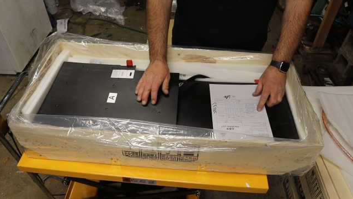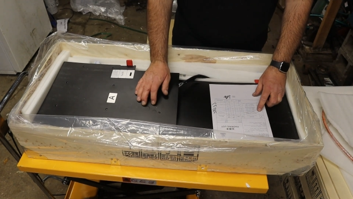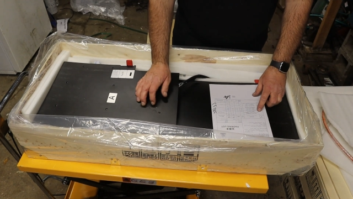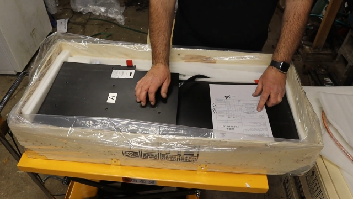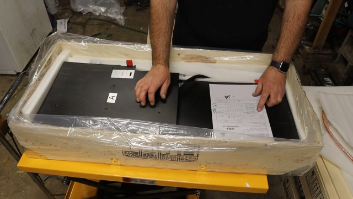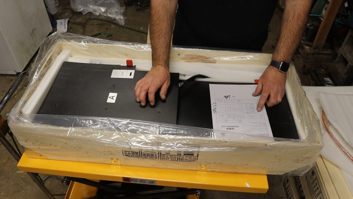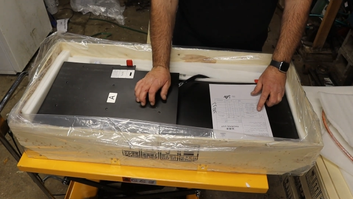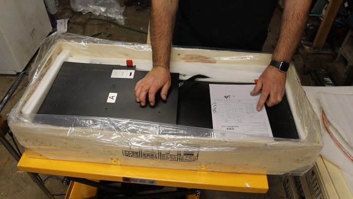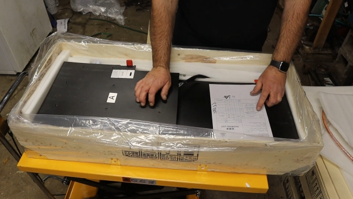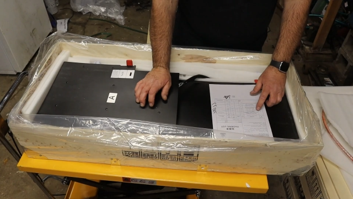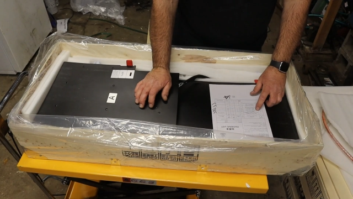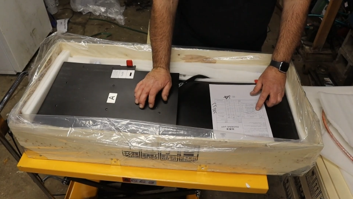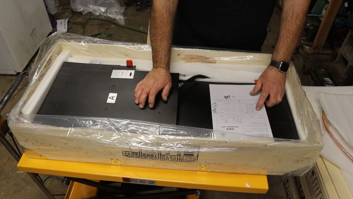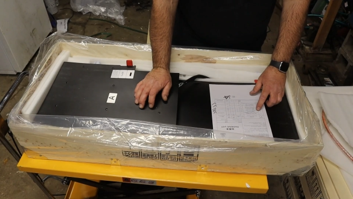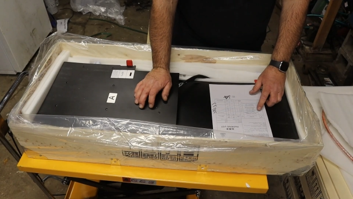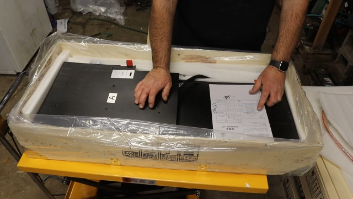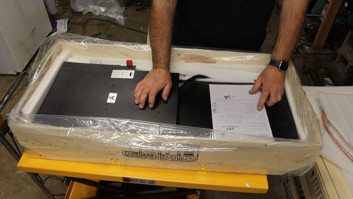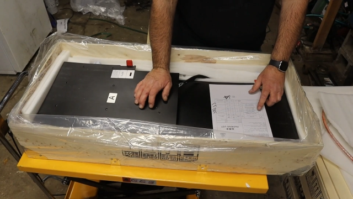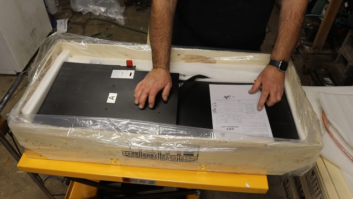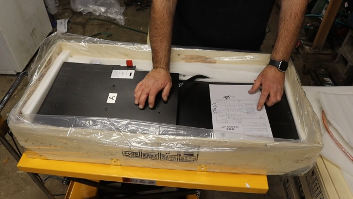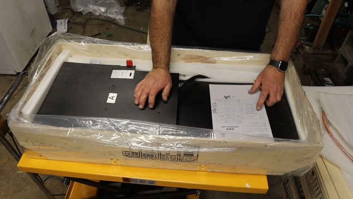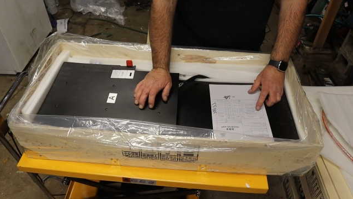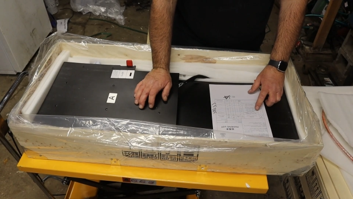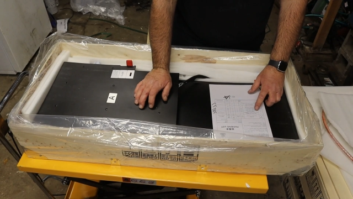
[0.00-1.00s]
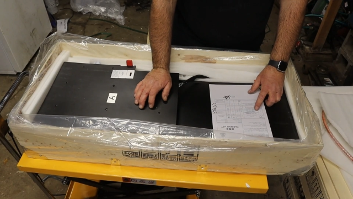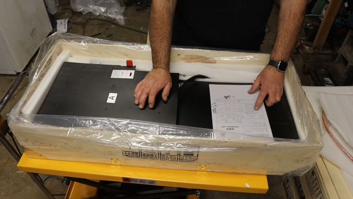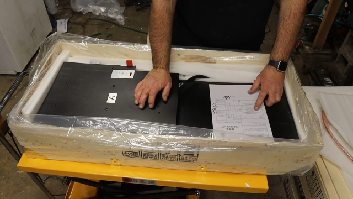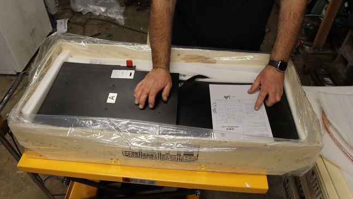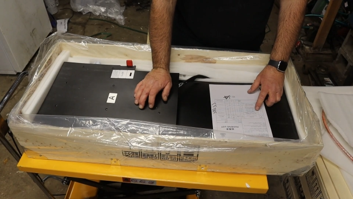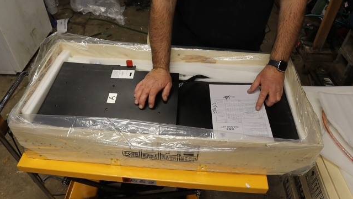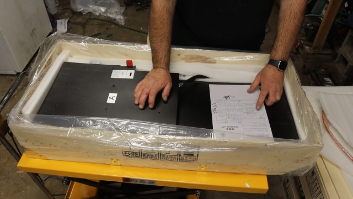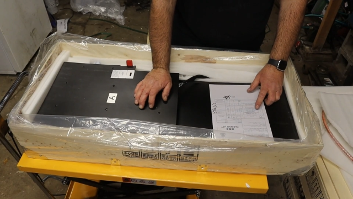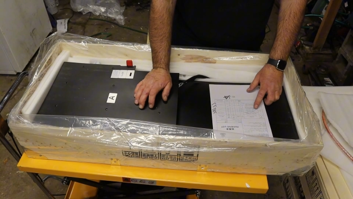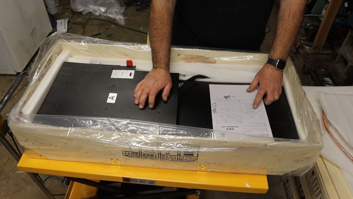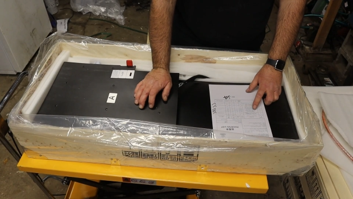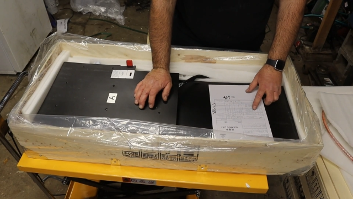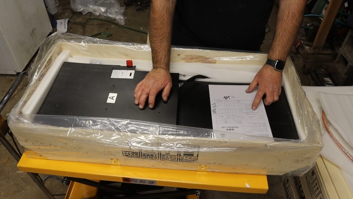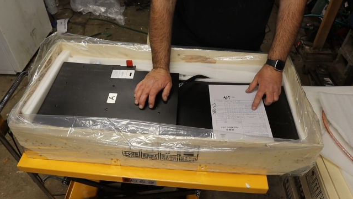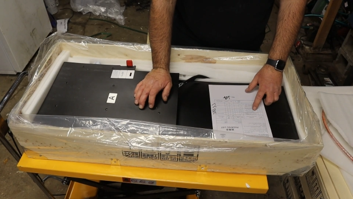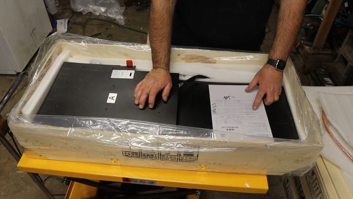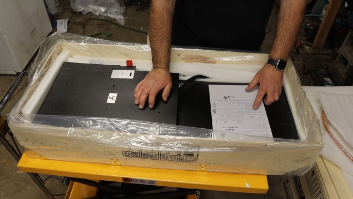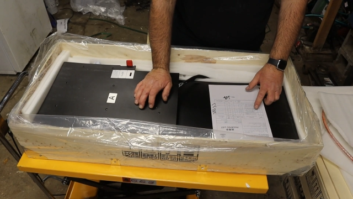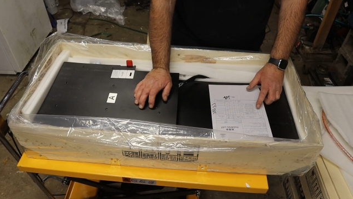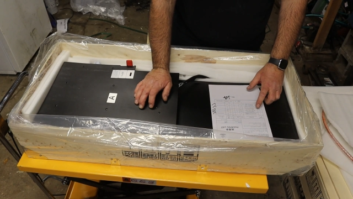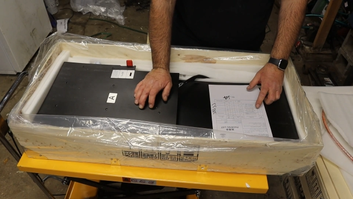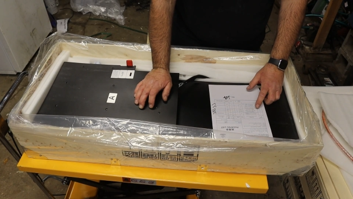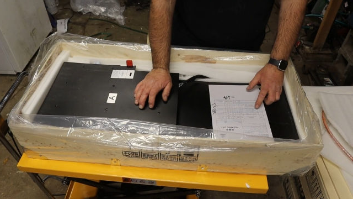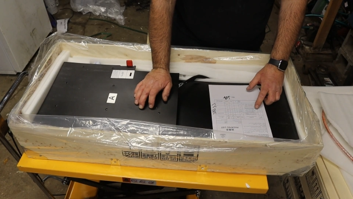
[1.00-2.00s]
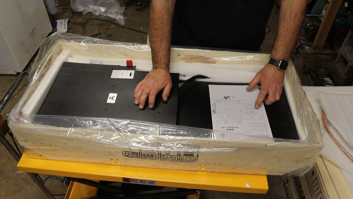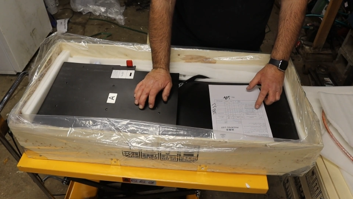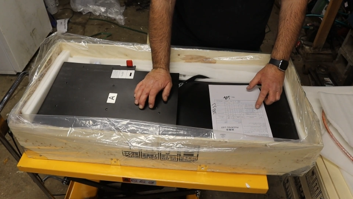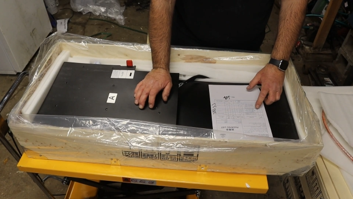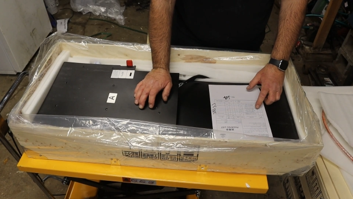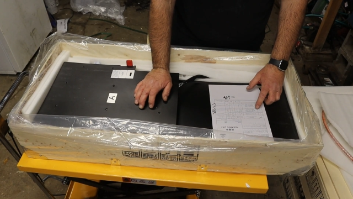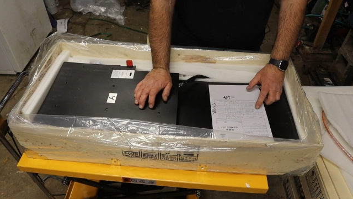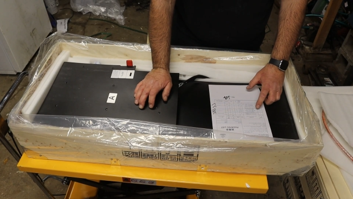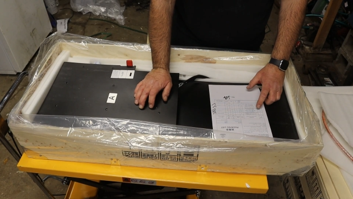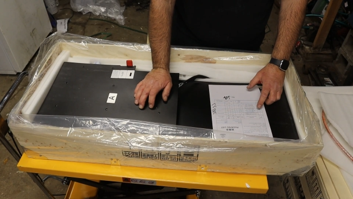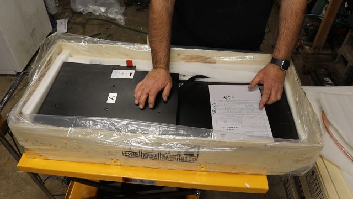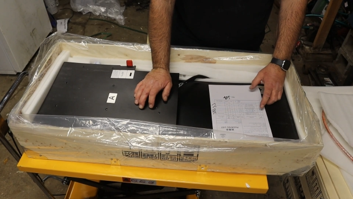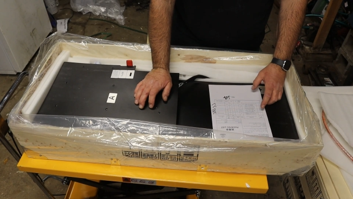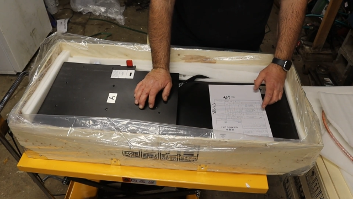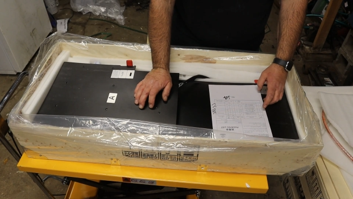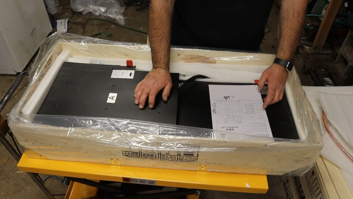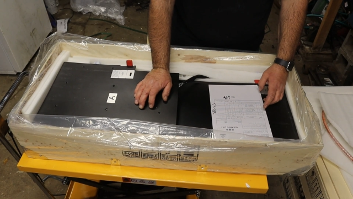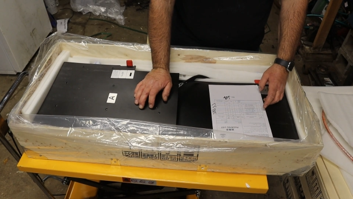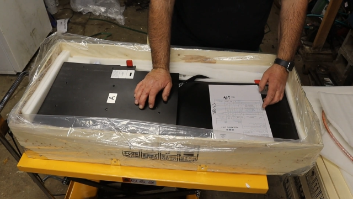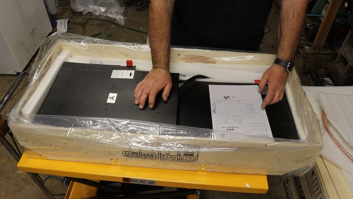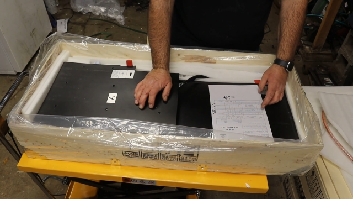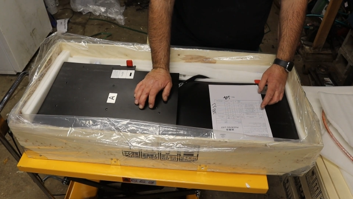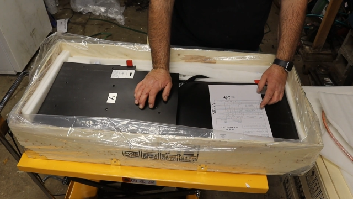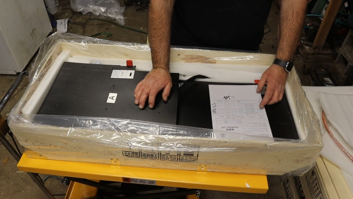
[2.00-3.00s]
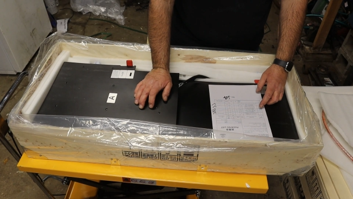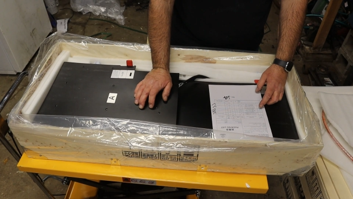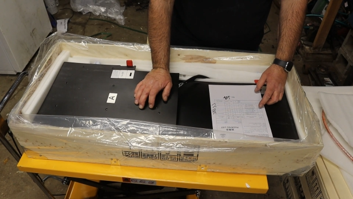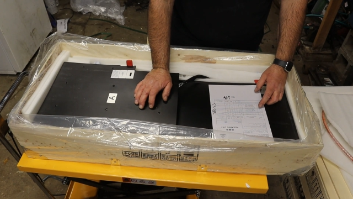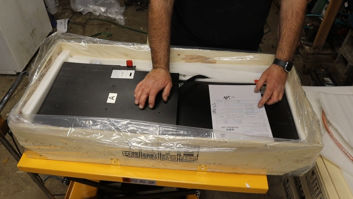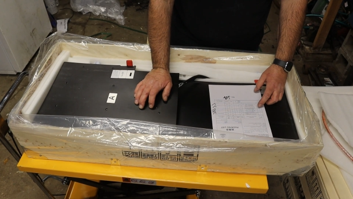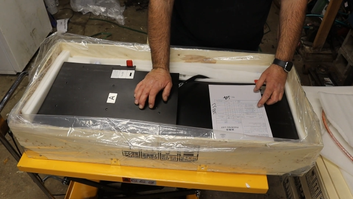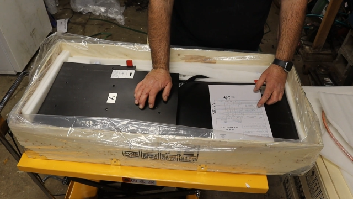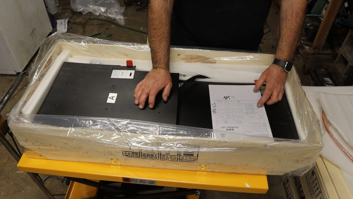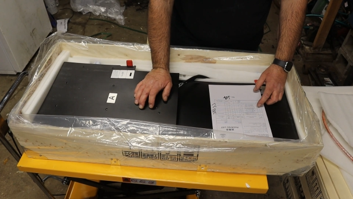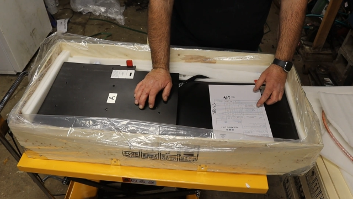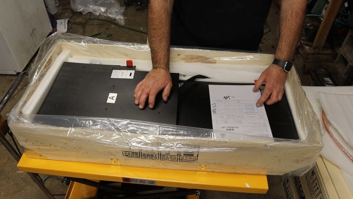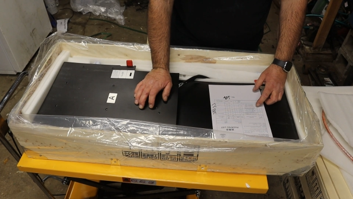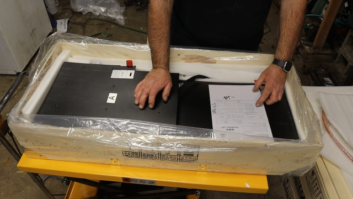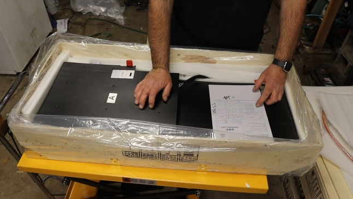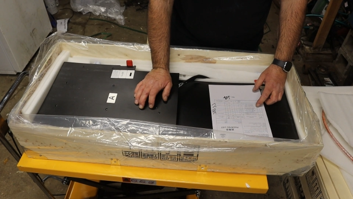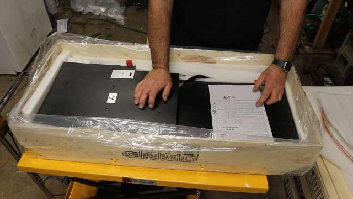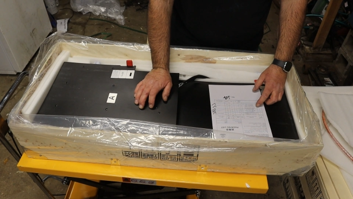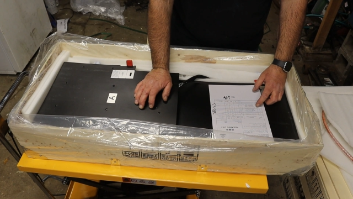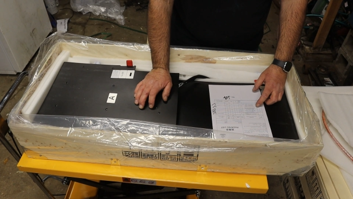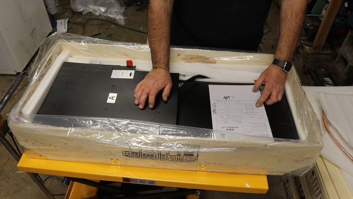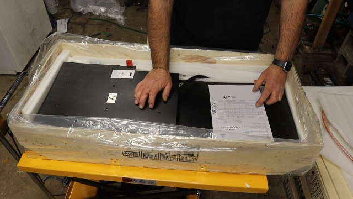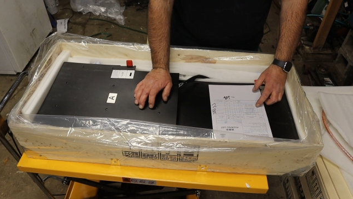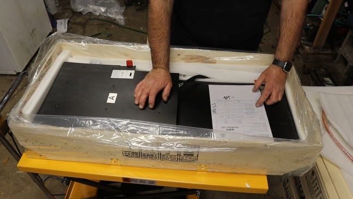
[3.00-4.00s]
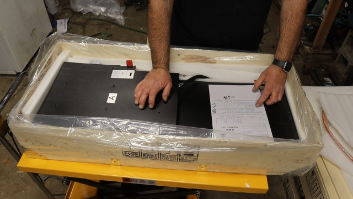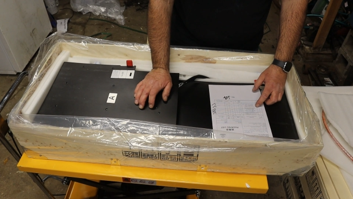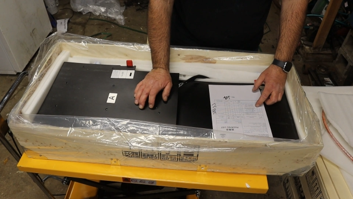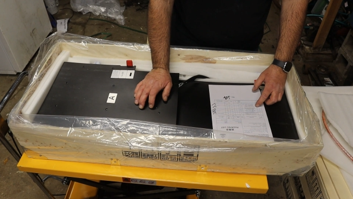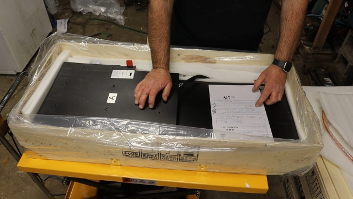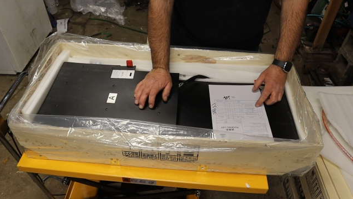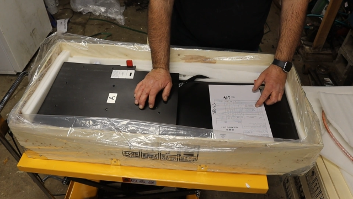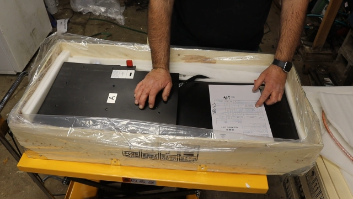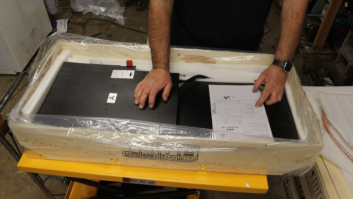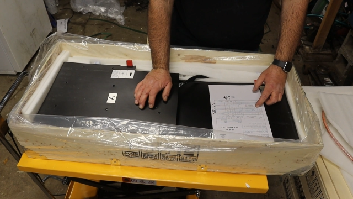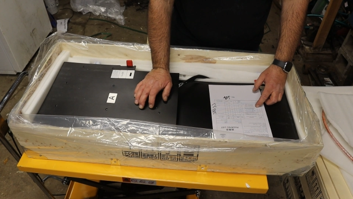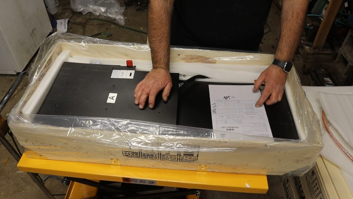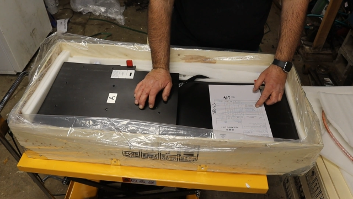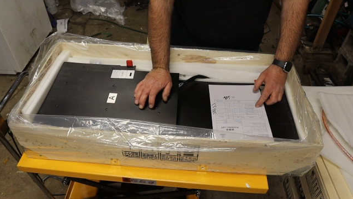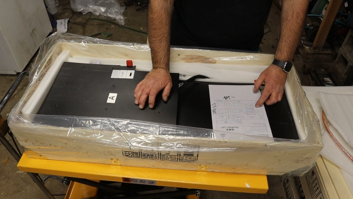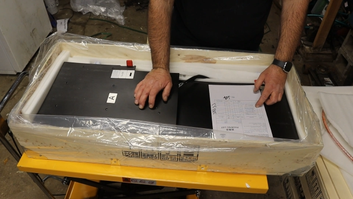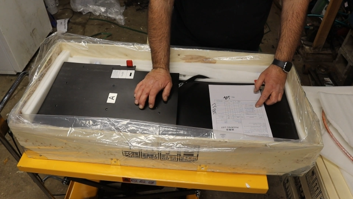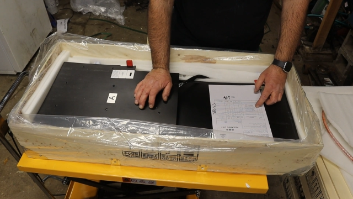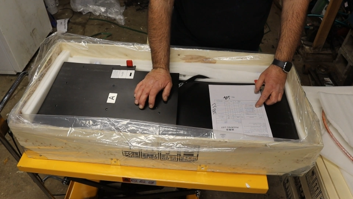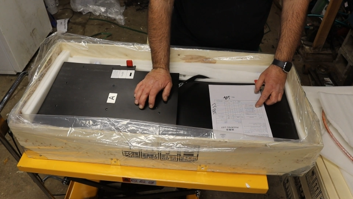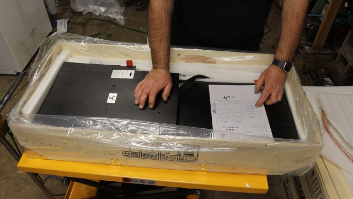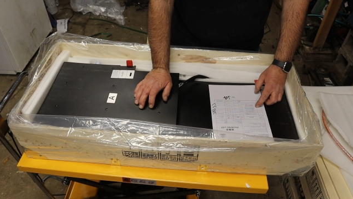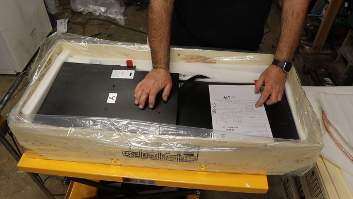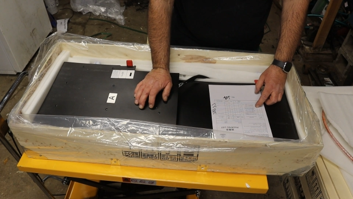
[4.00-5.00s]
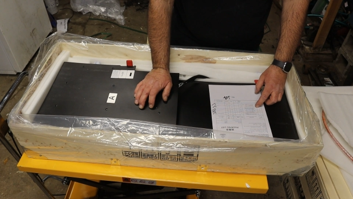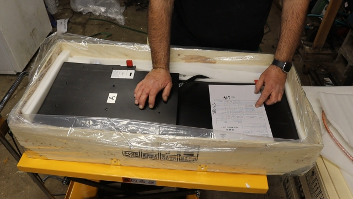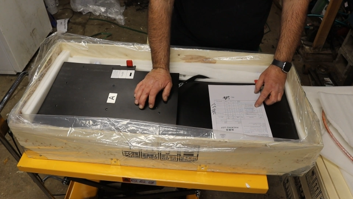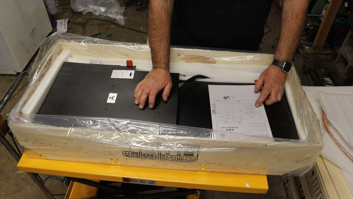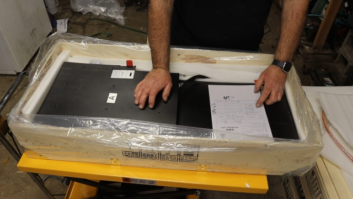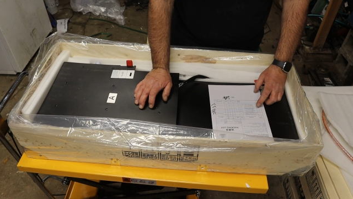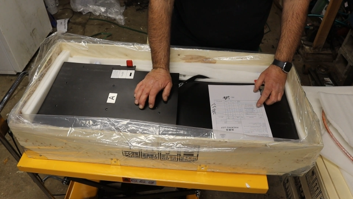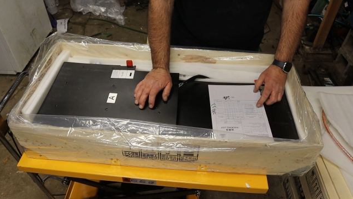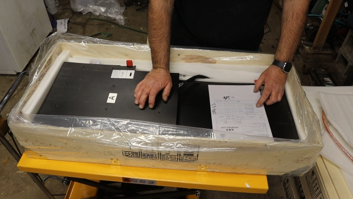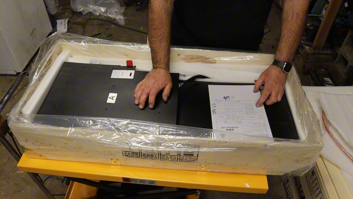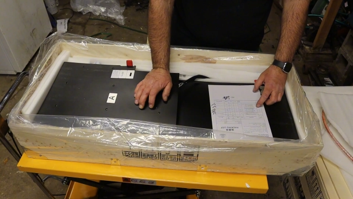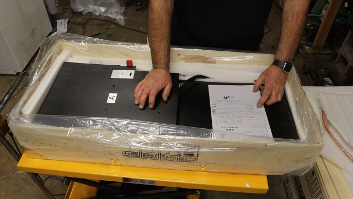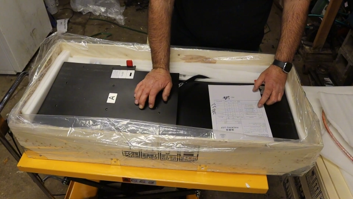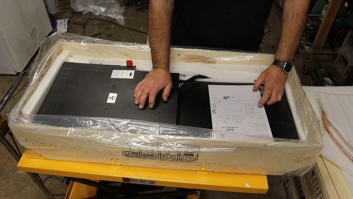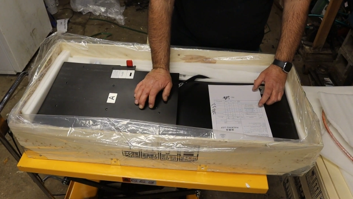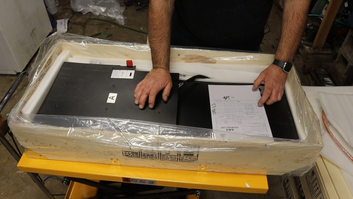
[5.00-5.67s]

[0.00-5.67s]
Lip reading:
No face is visible, so there are no lips to read.